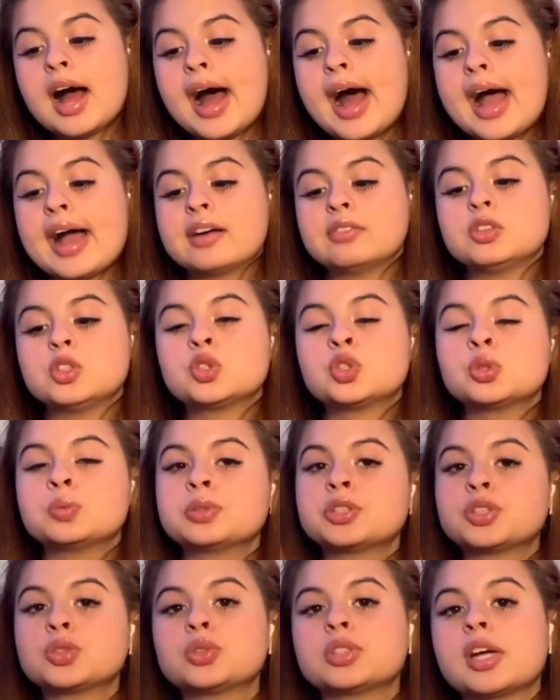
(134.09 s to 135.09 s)
I have YouTube
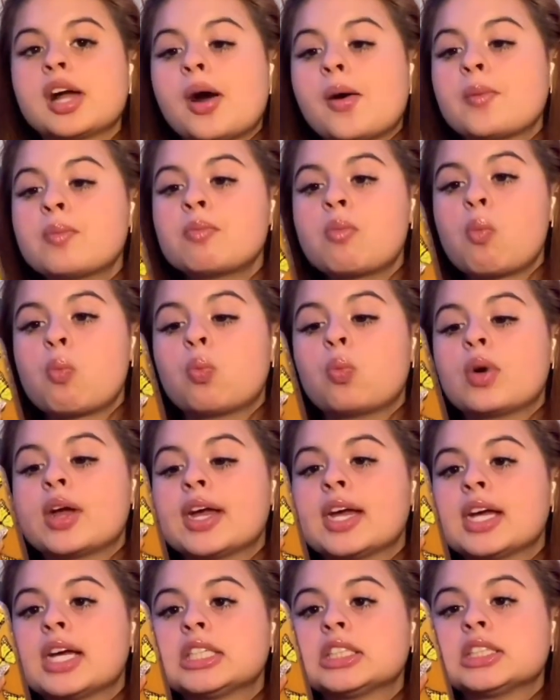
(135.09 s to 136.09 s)
Studio,
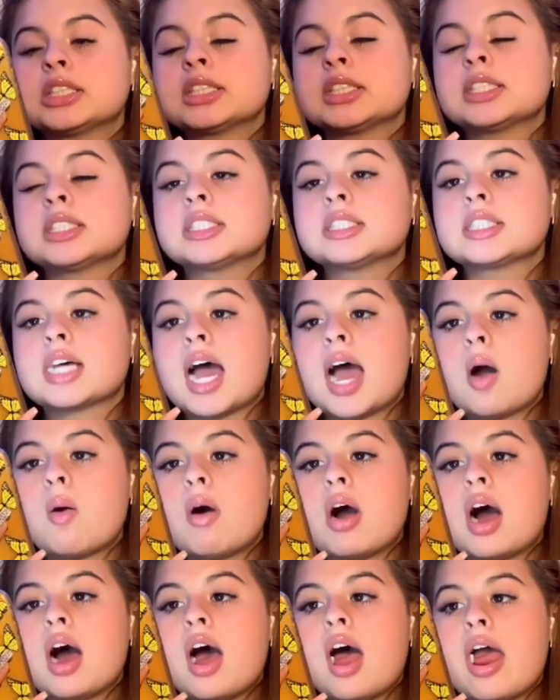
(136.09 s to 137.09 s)
which is how
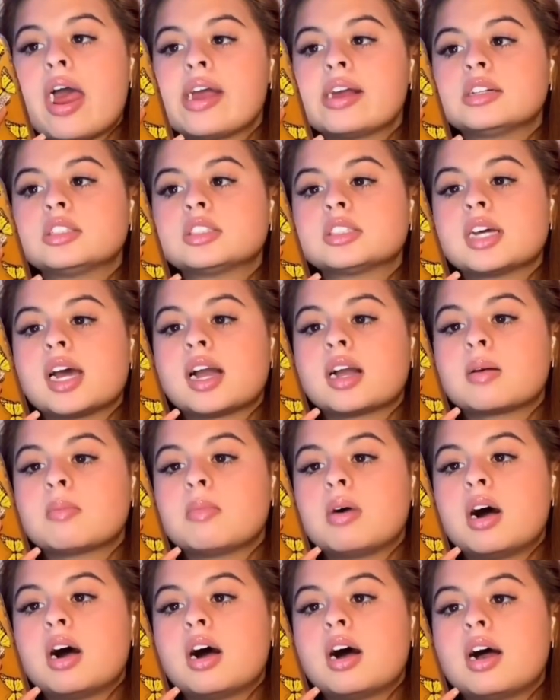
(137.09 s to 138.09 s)
I check
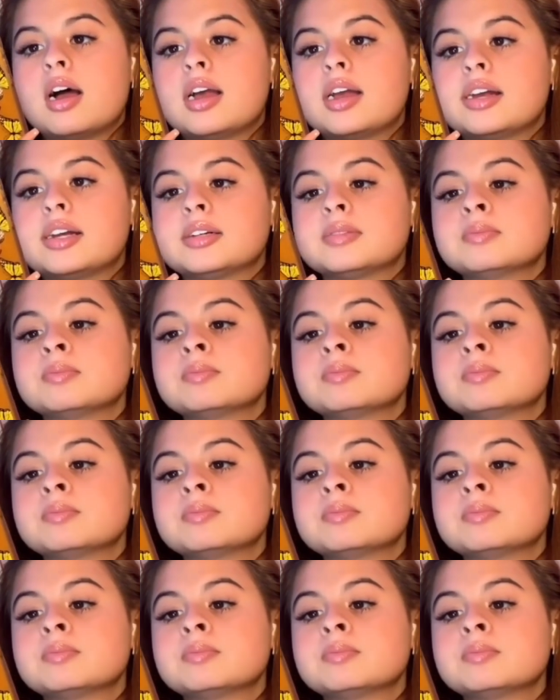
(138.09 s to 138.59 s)
my